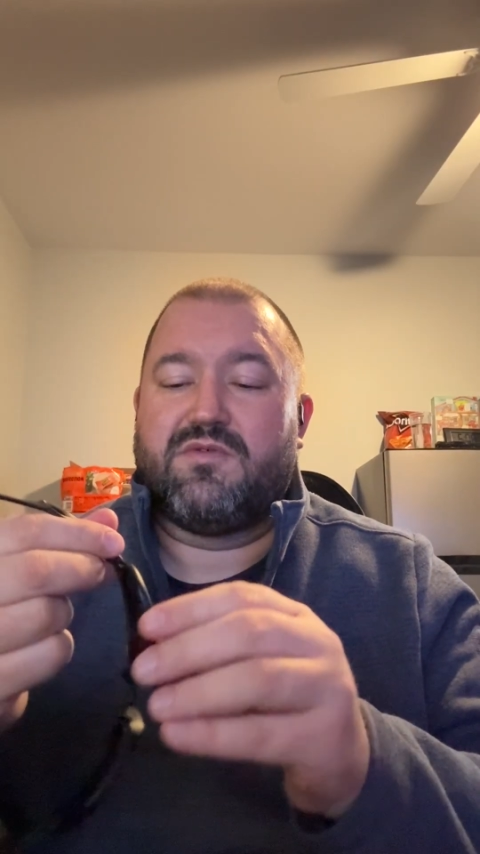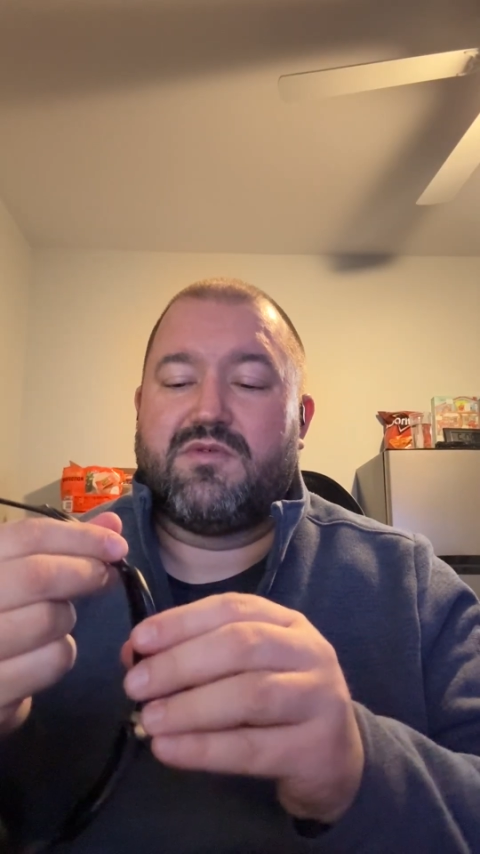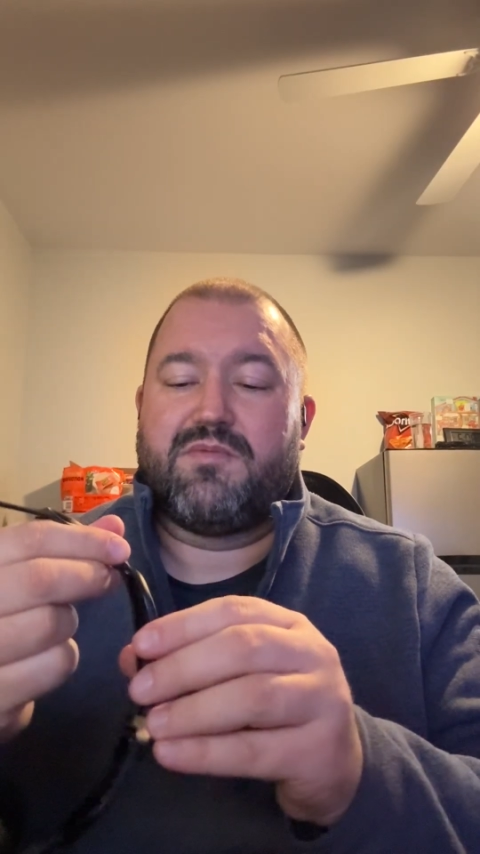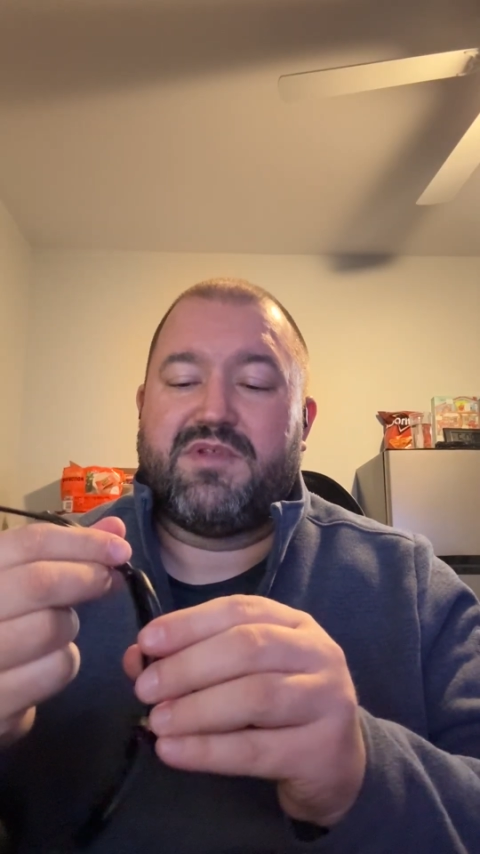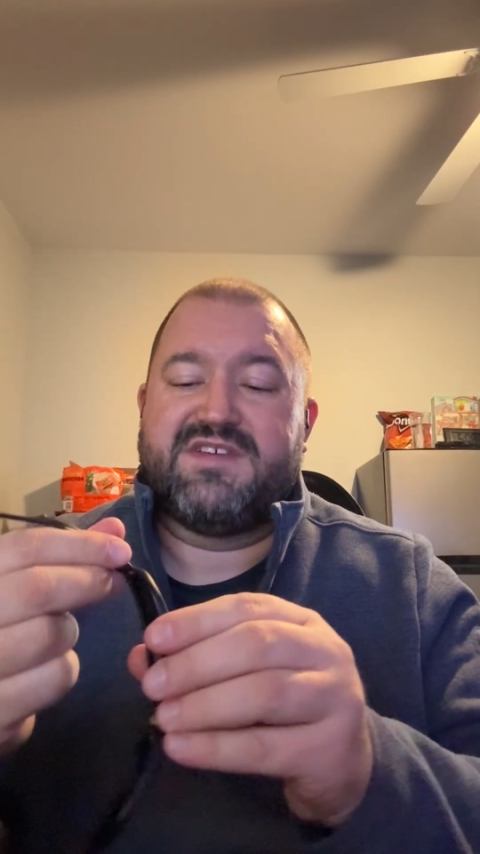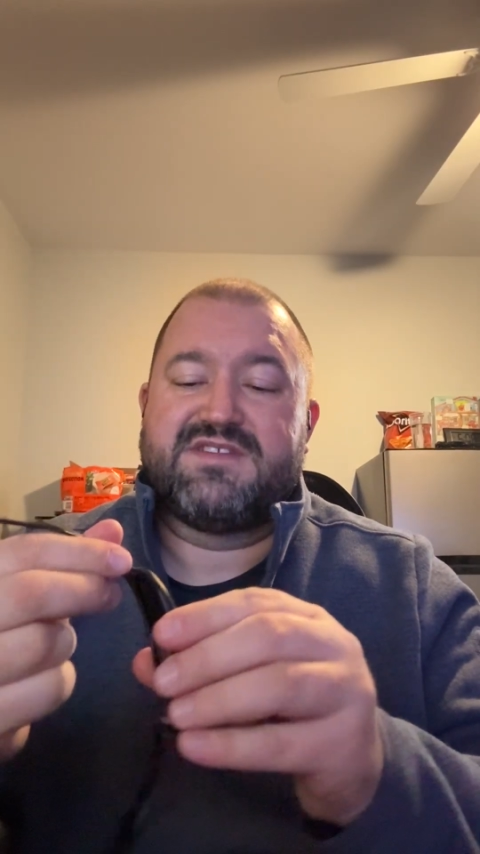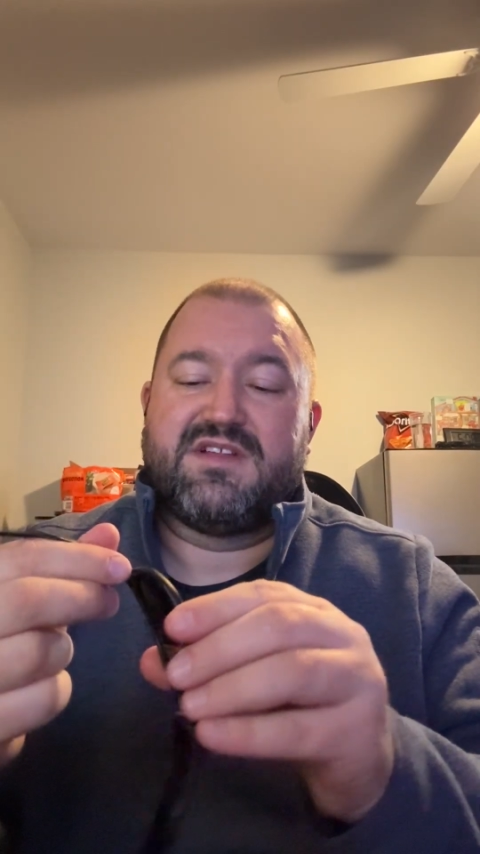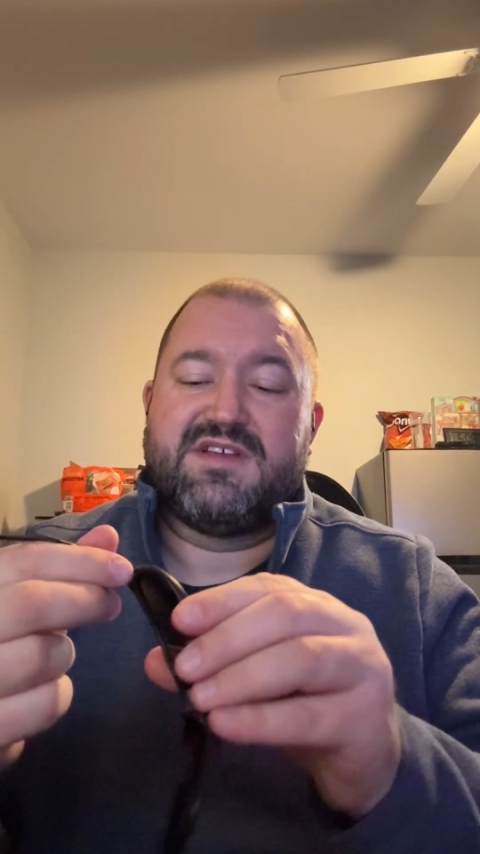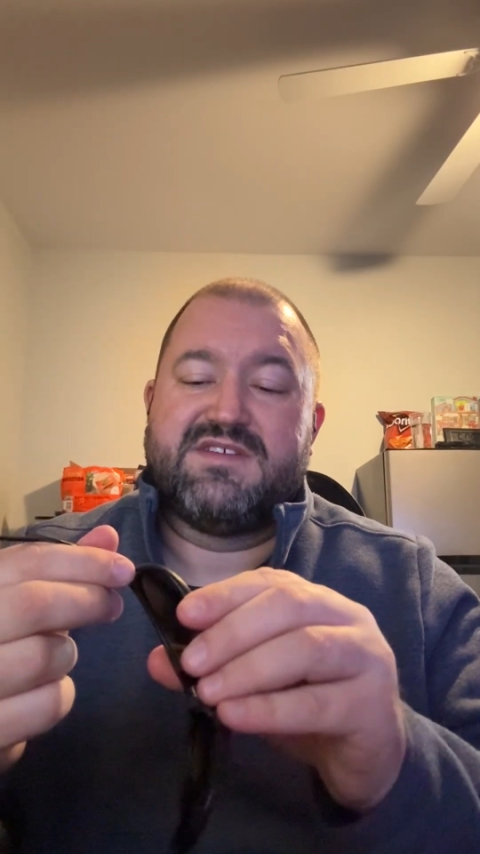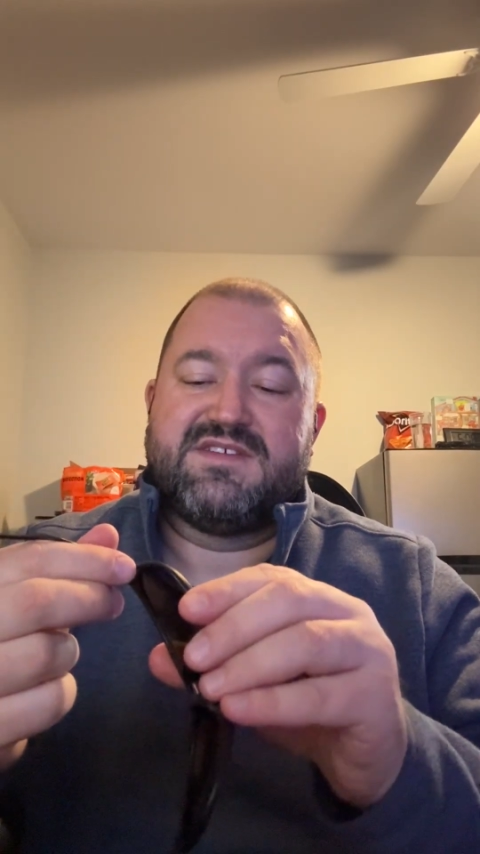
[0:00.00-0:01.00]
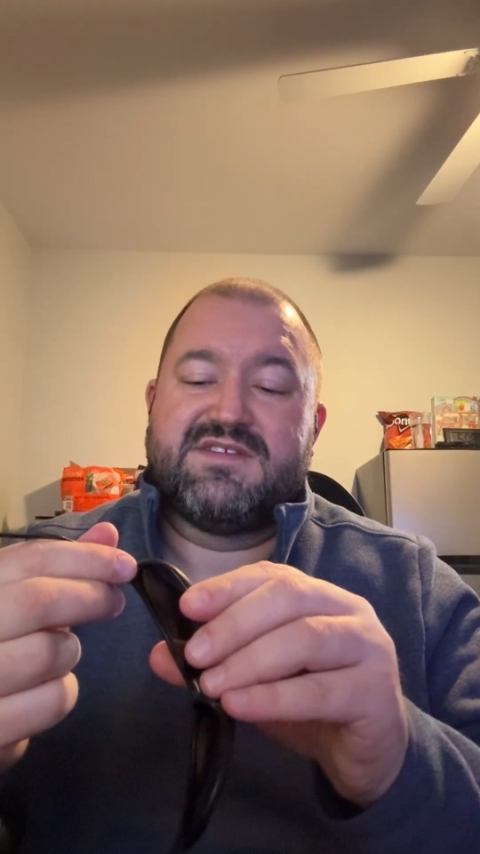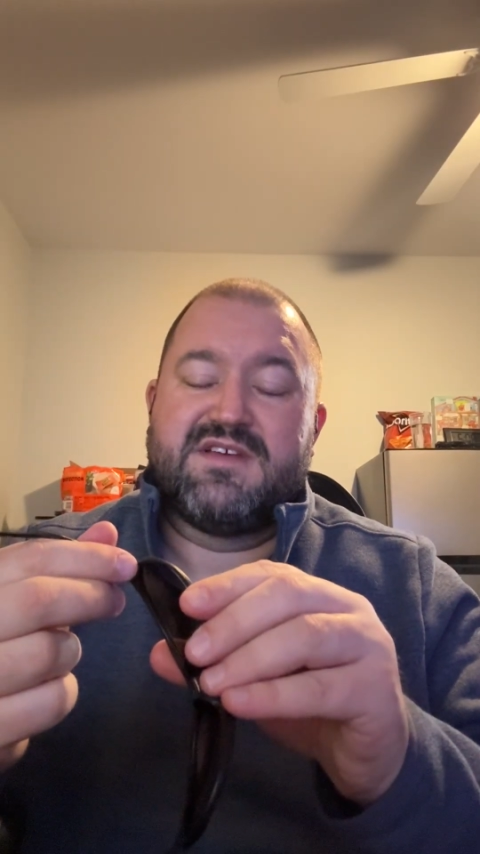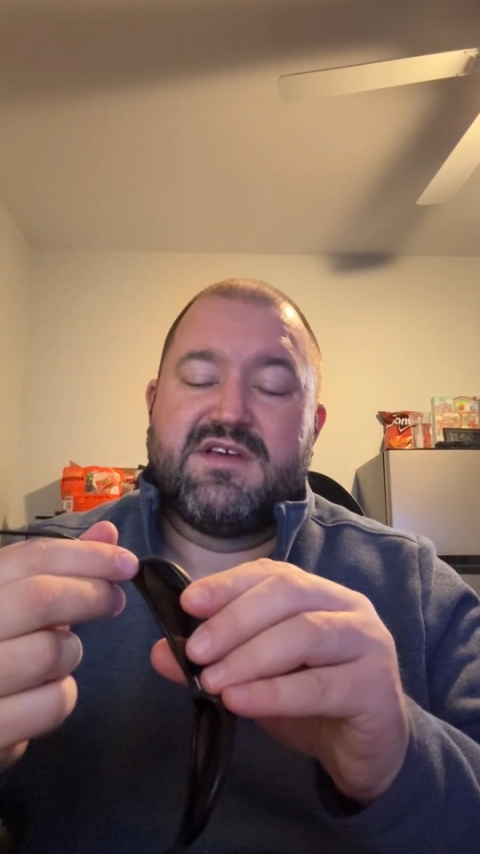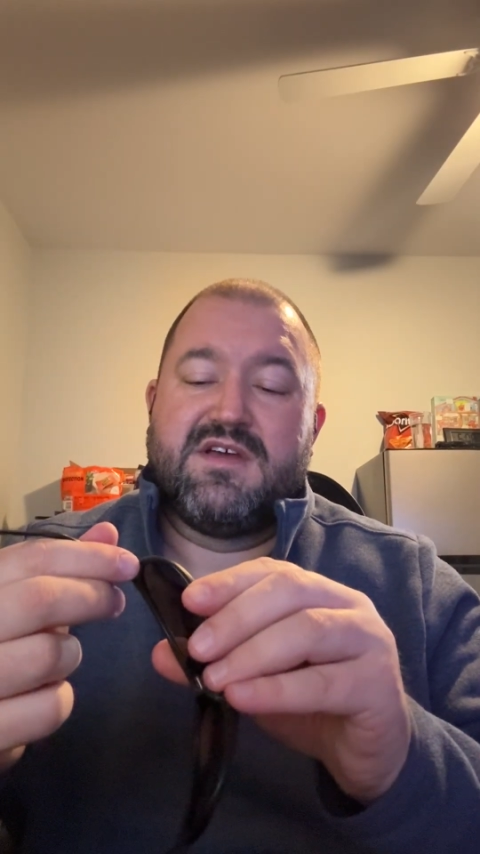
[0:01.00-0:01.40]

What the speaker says: or replace the lenses,